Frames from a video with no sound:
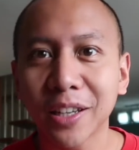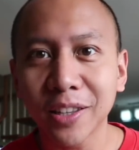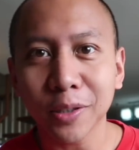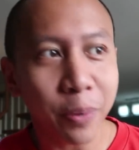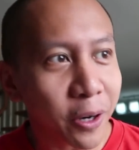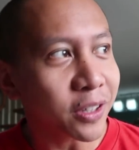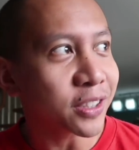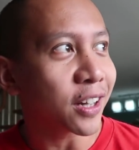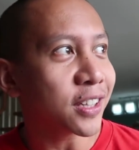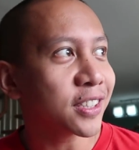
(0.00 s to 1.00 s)
this
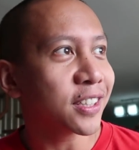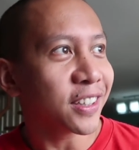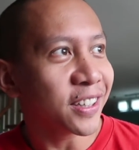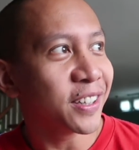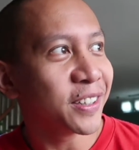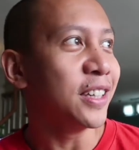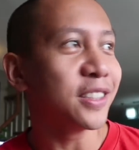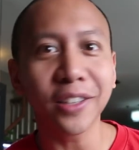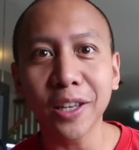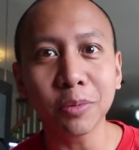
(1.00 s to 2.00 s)
parrot dust
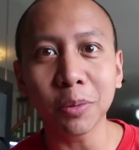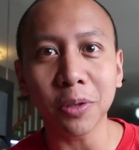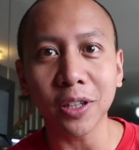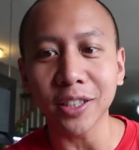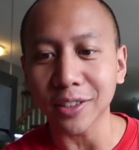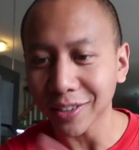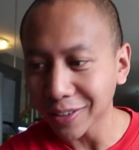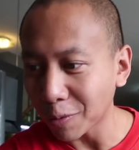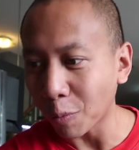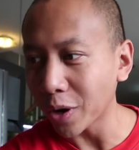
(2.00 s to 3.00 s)
to keep them clean.
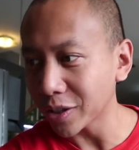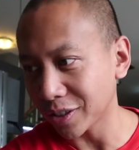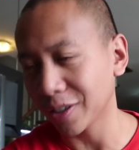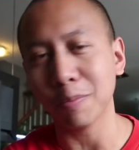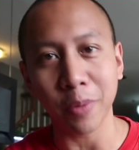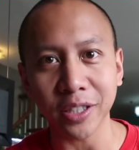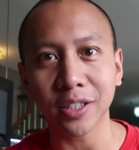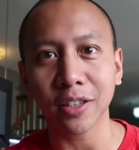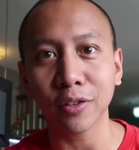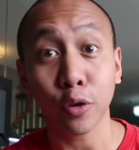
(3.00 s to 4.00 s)
What an
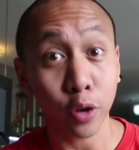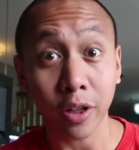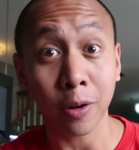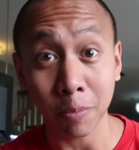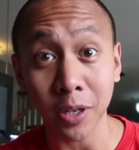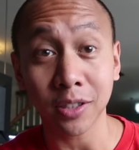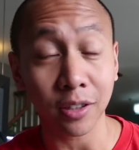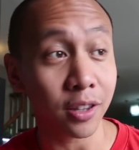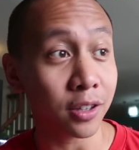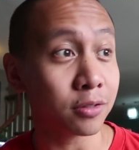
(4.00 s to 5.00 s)
amazing,
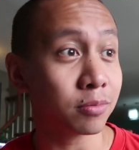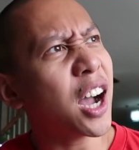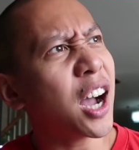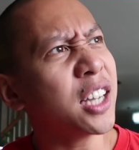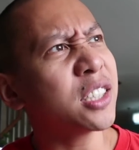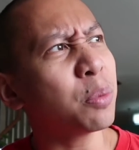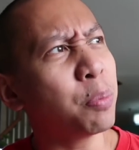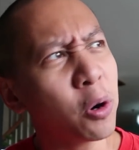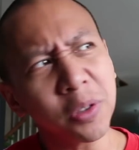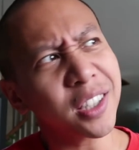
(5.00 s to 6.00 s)
amazing thing. I
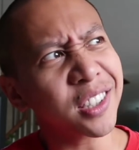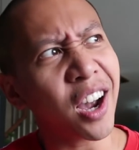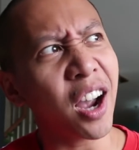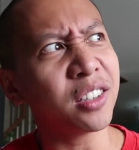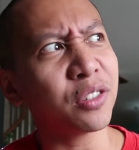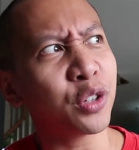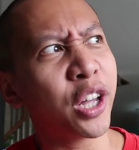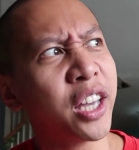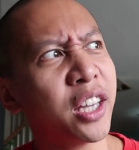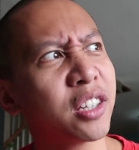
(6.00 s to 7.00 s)
suppose it's kind of
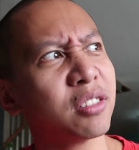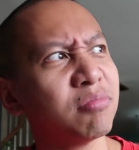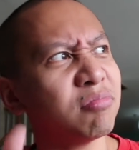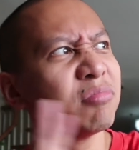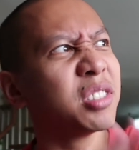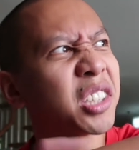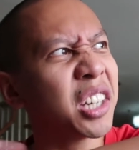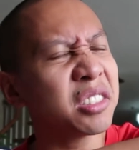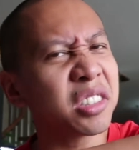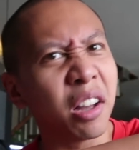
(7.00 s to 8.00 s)
like
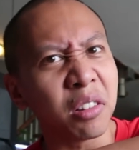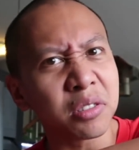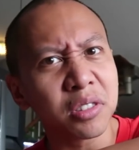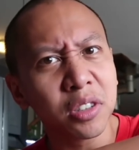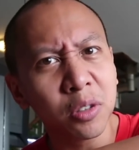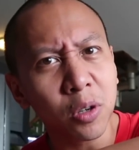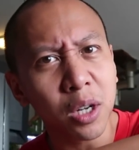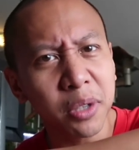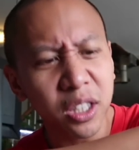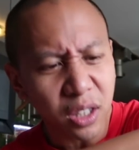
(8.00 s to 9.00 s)
skin cells, you know what
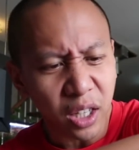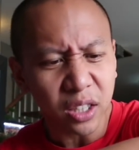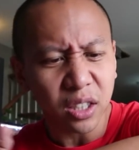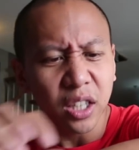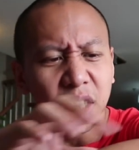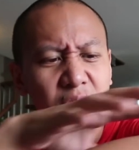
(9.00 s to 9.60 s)
I mean? Like